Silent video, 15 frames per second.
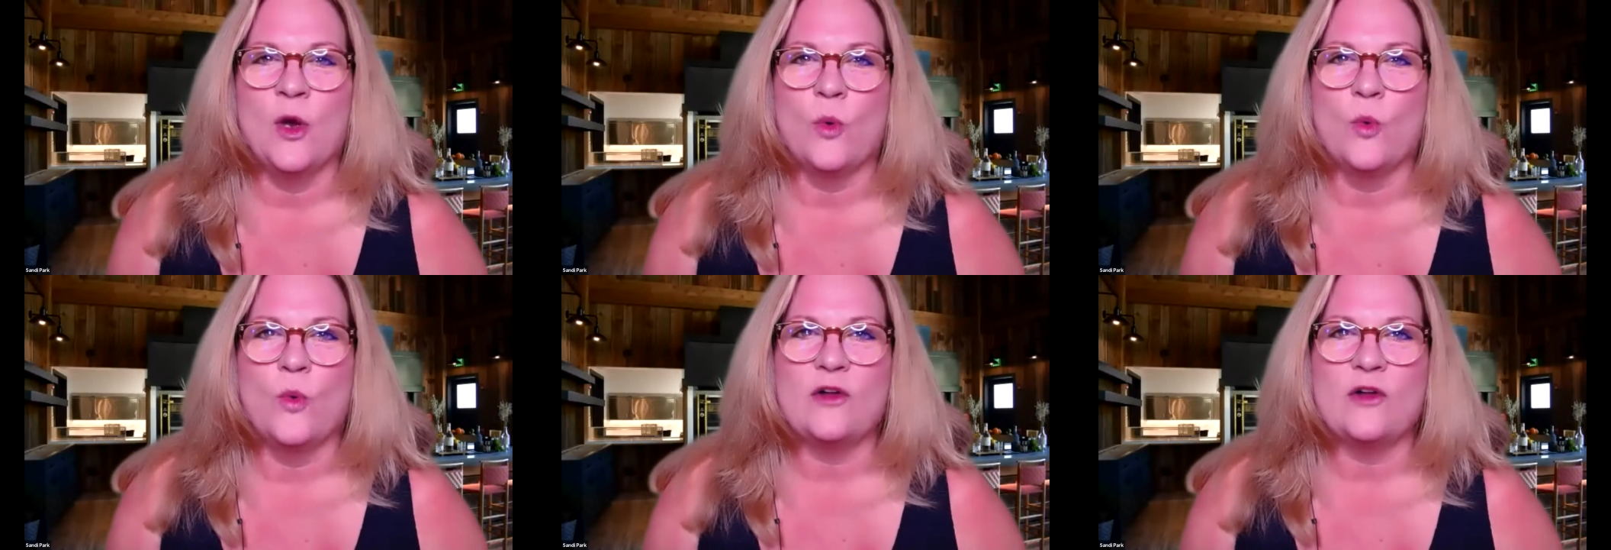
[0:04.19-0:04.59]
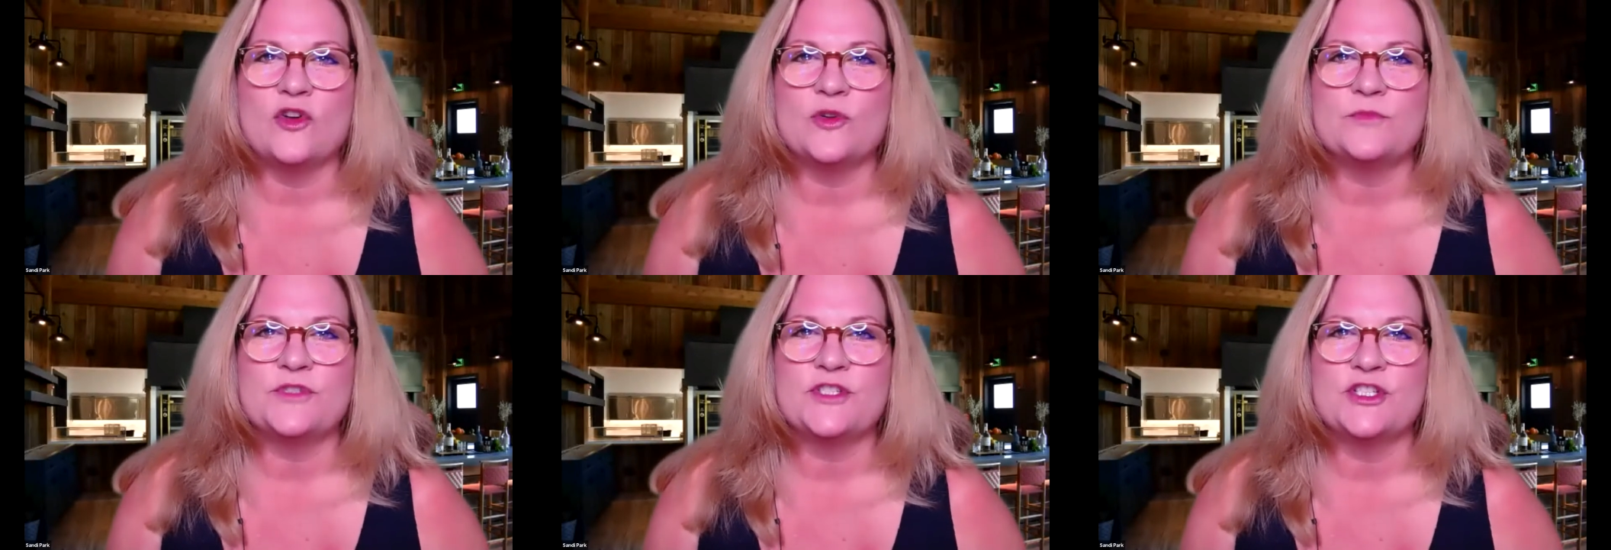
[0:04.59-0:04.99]

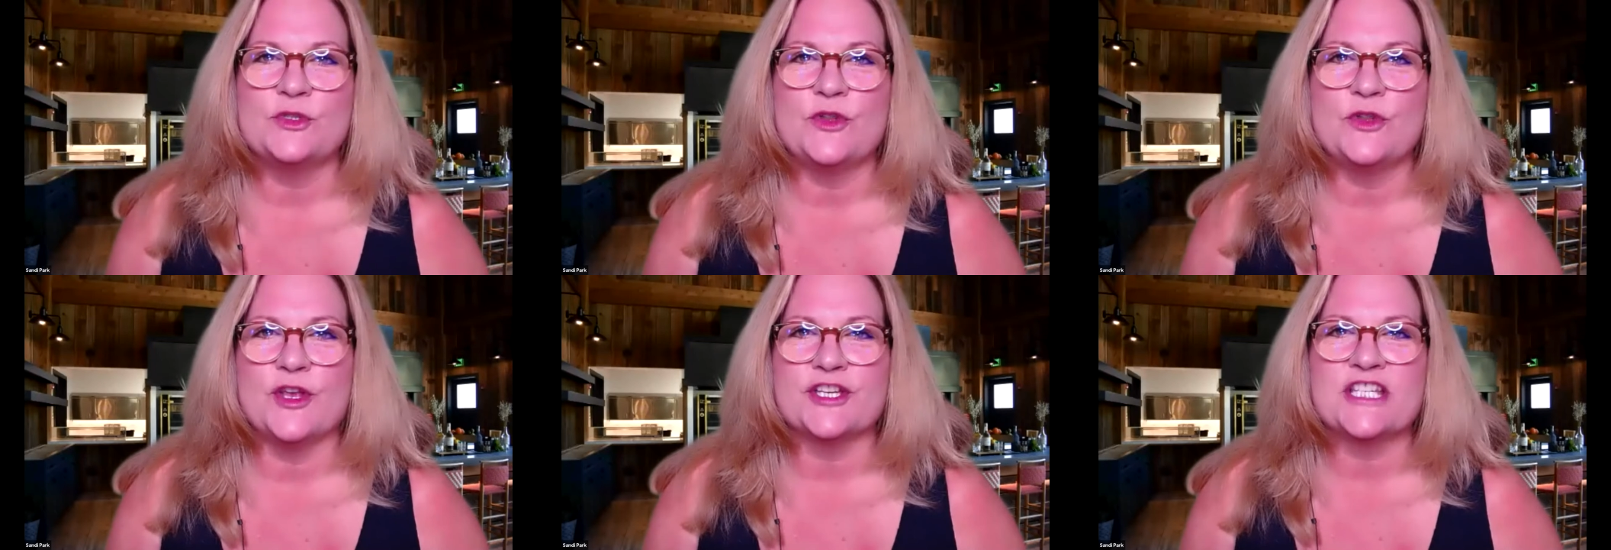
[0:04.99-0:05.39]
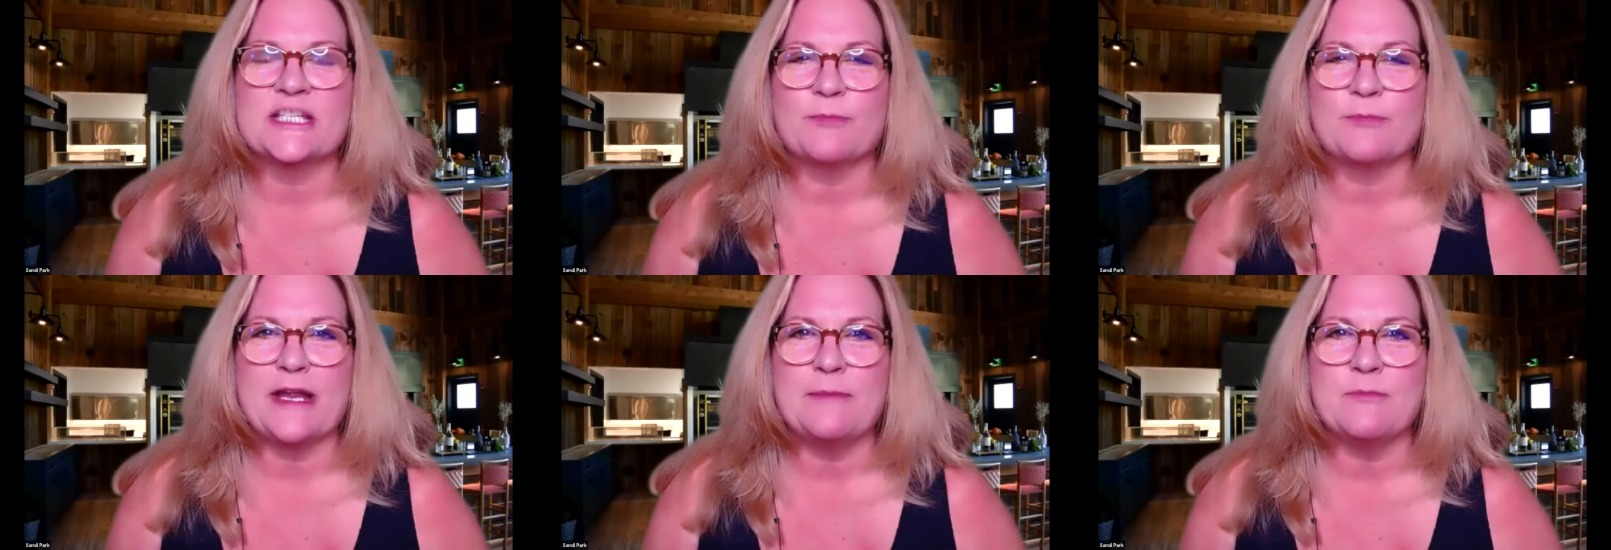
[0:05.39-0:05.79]
Welcome to the
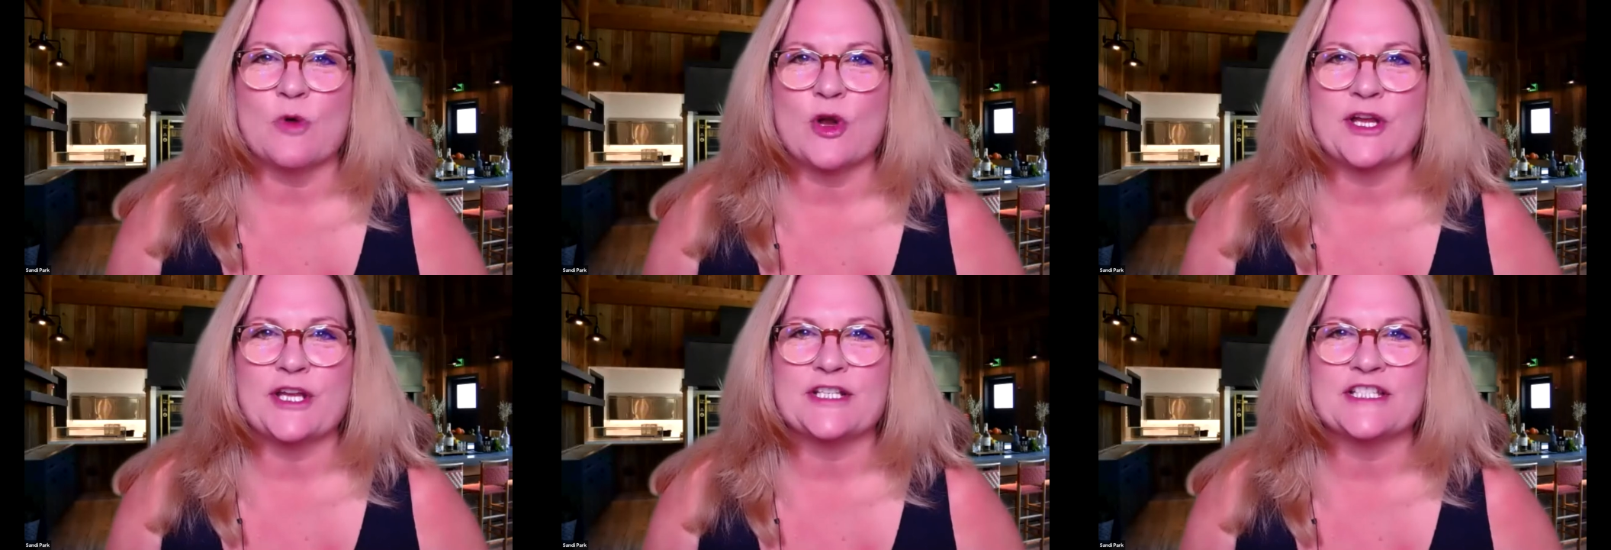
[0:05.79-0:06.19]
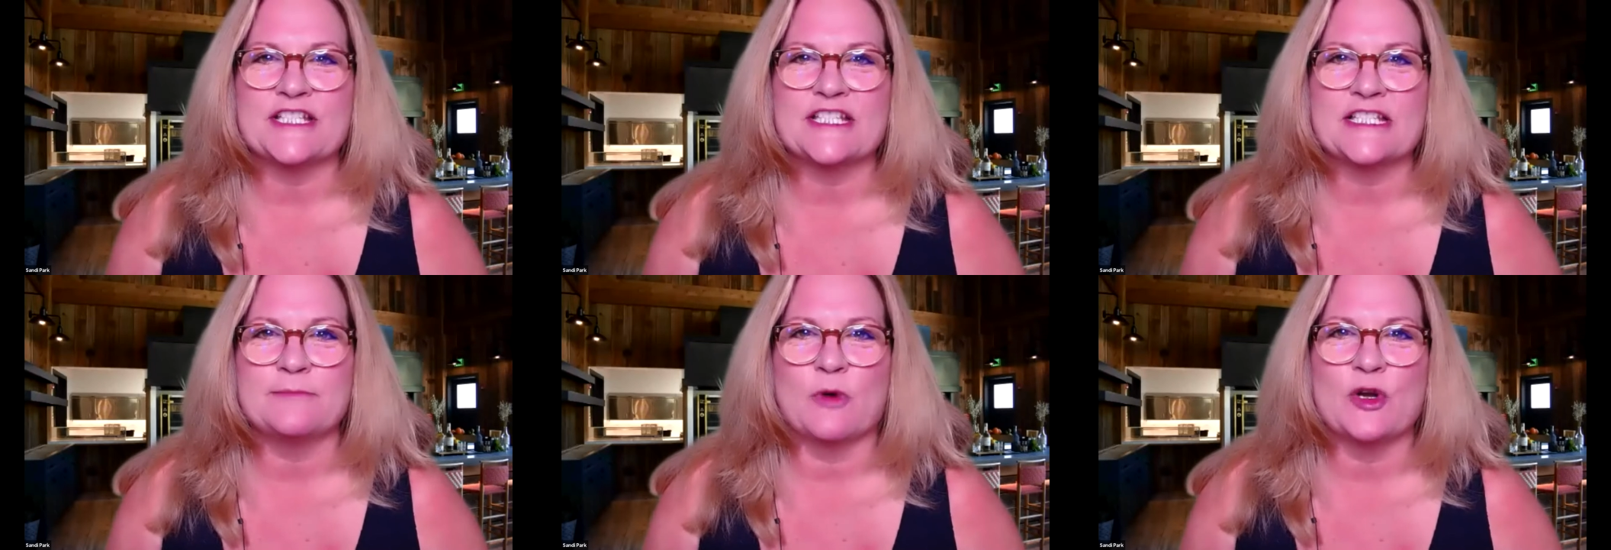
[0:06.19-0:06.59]
Spring Market
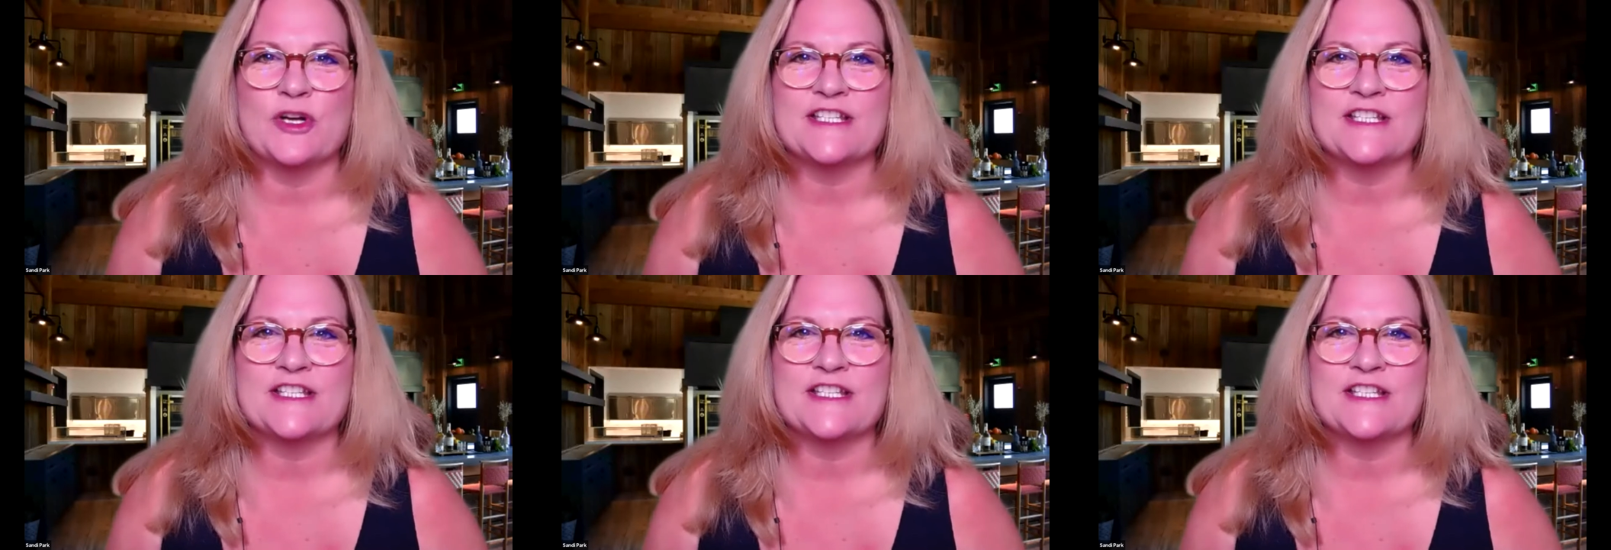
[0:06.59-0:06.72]
Smart